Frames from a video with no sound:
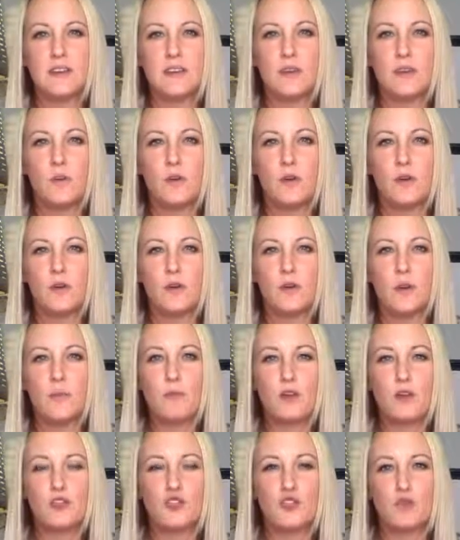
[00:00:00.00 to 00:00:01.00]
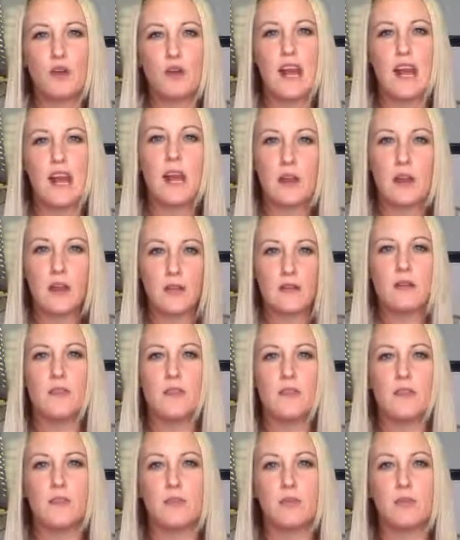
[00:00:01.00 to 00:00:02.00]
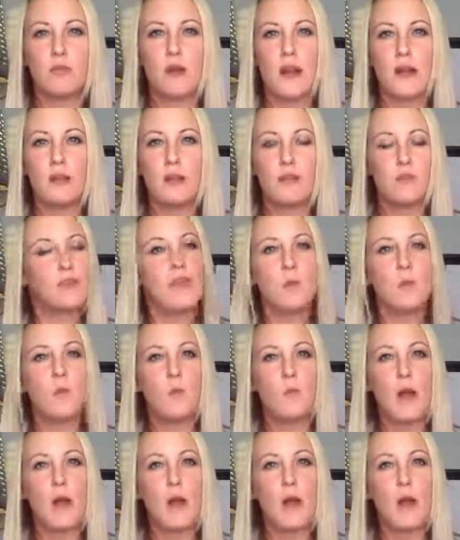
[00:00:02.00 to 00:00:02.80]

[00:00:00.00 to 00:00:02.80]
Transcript: They weren't portraying the brand